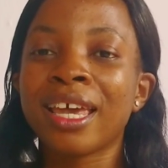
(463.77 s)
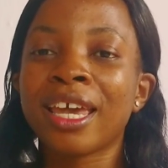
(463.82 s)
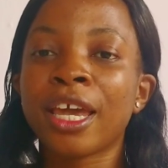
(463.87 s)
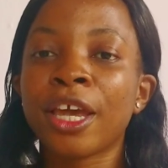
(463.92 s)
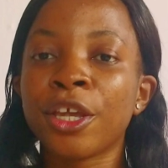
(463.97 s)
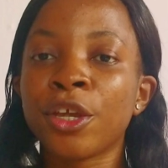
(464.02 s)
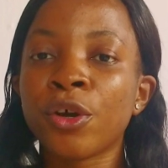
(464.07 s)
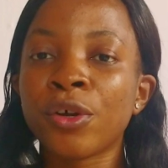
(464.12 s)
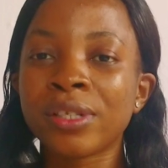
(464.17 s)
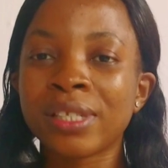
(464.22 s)

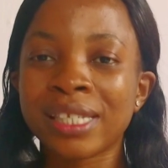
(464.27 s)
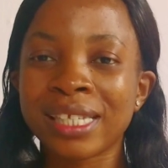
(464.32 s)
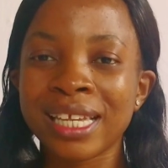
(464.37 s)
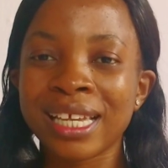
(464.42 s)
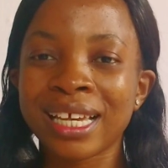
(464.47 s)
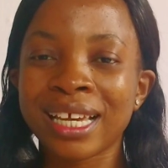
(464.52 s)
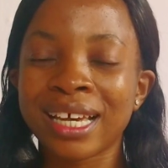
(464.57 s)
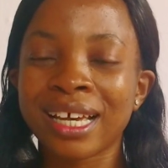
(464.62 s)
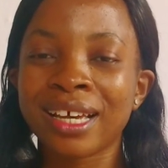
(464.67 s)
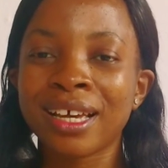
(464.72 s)

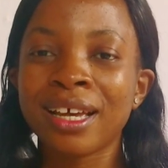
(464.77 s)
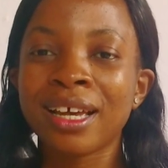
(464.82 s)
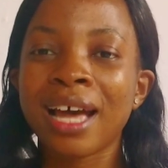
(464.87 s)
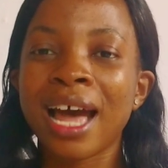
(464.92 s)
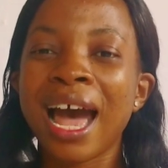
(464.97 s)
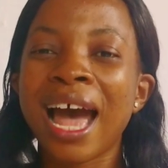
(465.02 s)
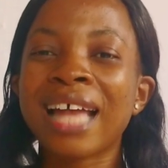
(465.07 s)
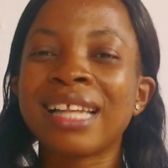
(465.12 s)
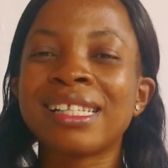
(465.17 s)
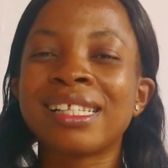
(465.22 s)
chaotic
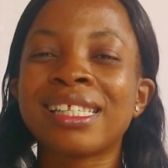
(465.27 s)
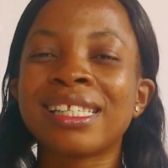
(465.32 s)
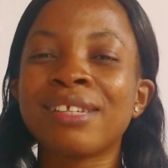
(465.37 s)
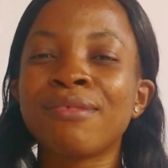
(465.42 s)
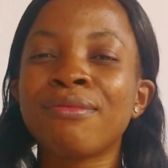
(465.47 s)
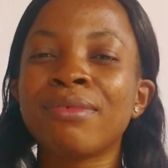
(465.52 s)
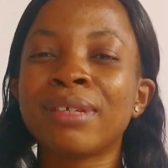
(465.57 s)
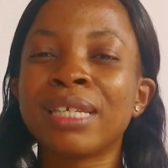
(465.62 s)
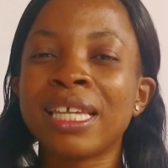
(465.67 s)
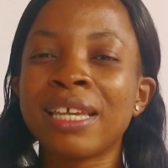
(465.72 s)
and
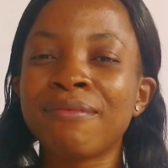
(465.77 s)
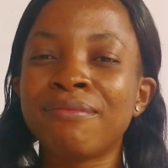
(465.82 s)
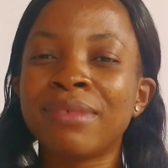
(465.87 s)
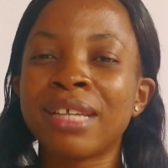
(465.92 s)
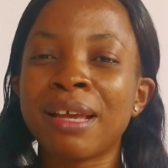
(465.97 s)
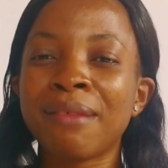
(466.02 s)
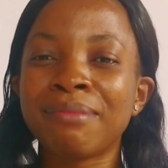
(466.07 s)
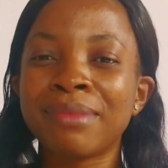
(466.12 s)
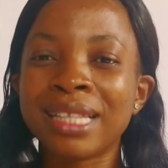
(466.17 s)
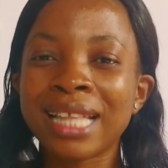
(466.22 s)
still give
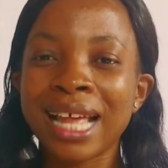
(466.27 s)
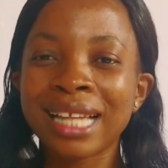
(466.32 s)
them